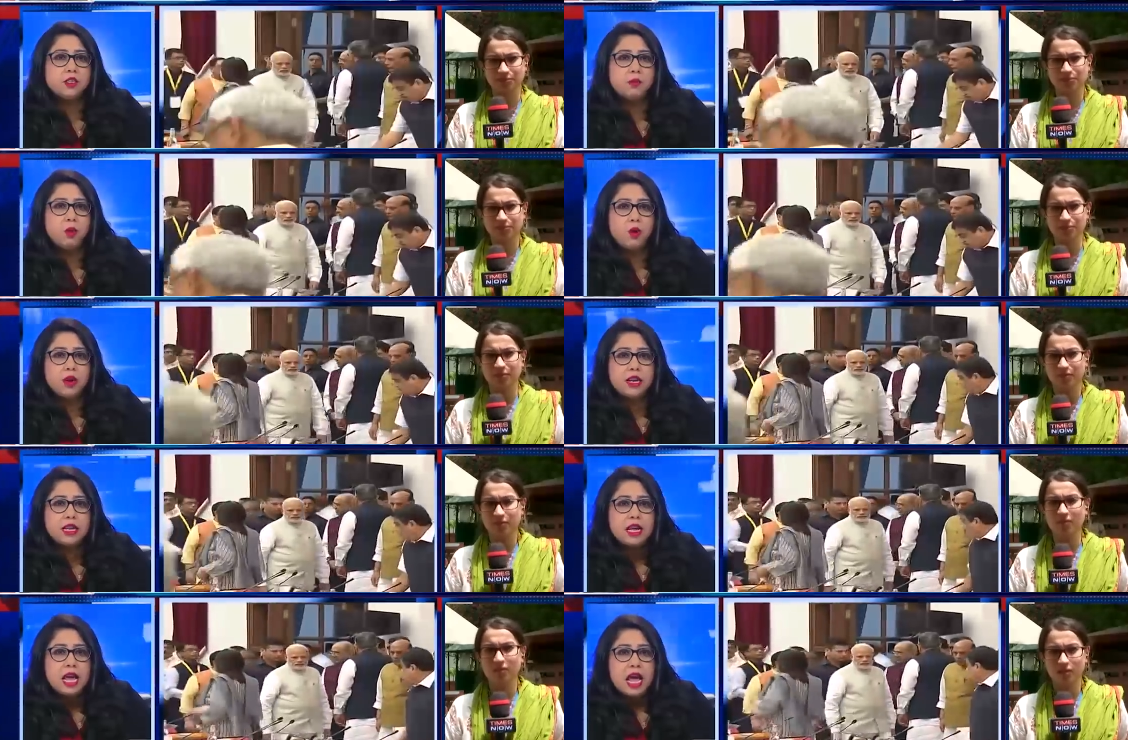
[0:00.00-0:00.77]

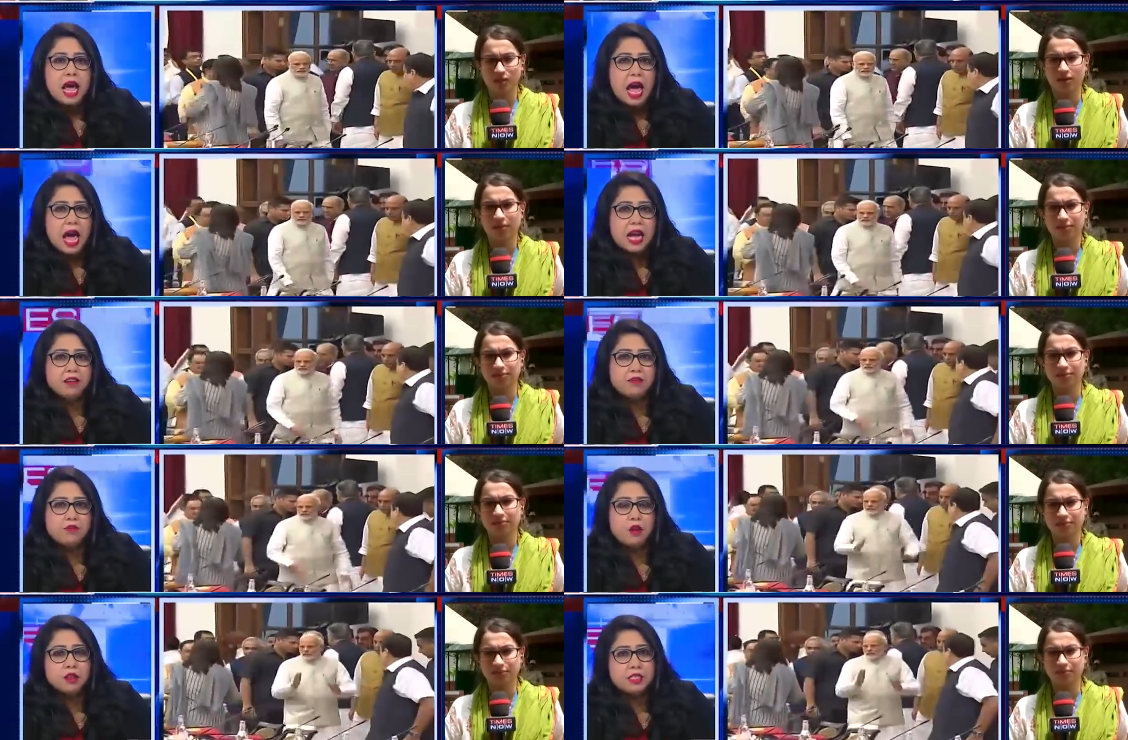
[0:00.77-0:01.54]
Speaker 1: spoken and
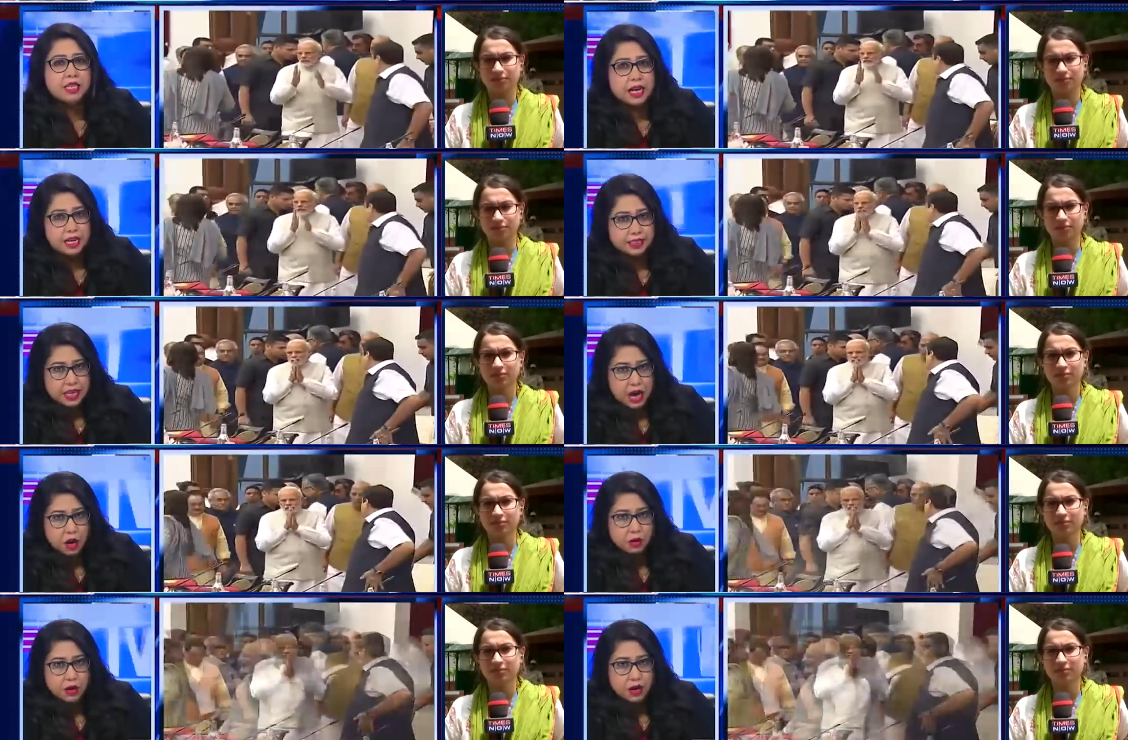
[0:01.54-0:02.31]
of course he has
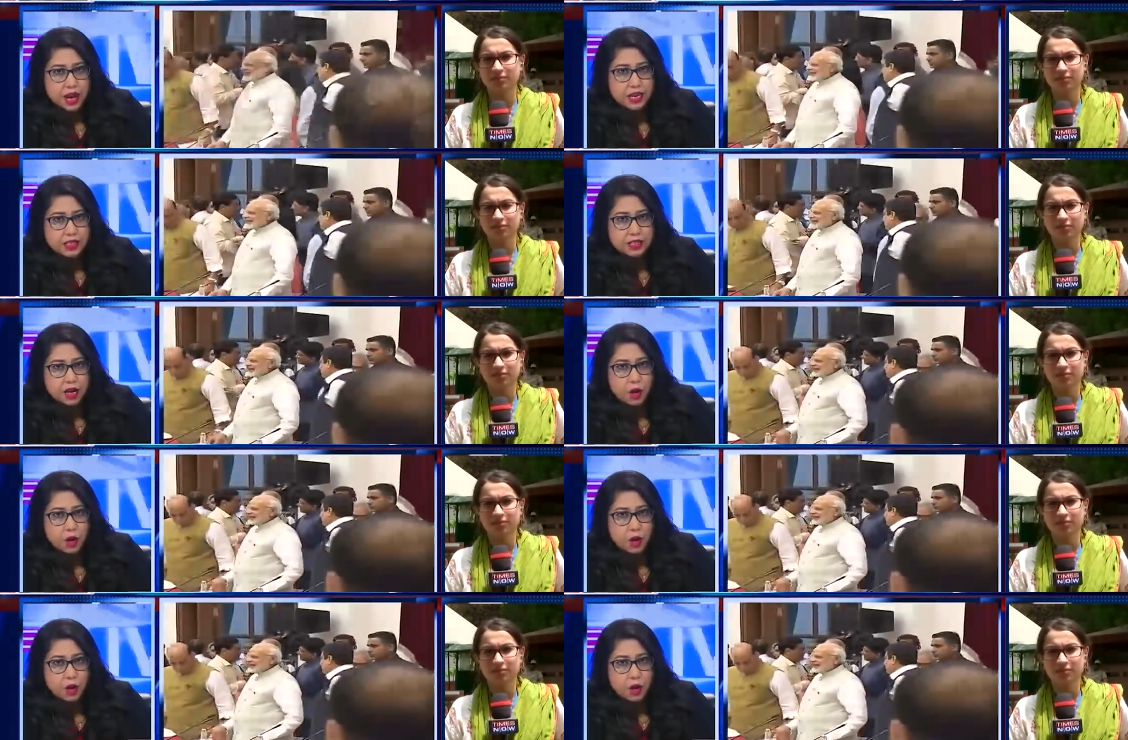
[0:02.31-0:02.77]
outlined uh,